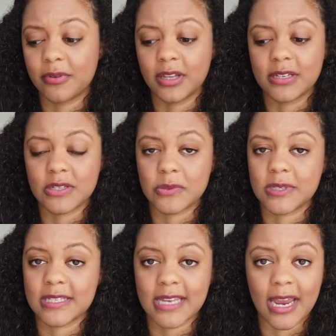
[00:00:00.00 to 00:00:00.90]
I realized this
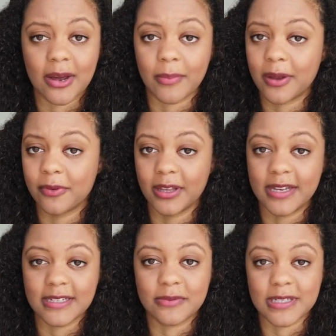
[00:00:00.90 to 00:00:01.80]
was a scam. I
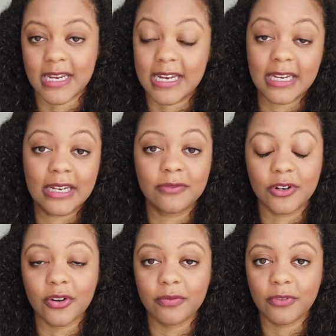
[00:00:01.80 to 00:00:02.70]
realized I was an idiot
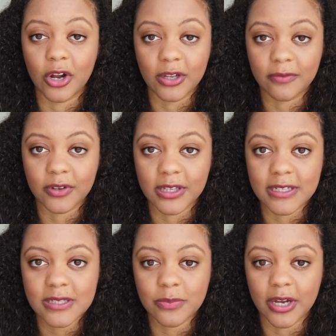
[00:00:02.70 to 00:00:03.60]
for falling for this.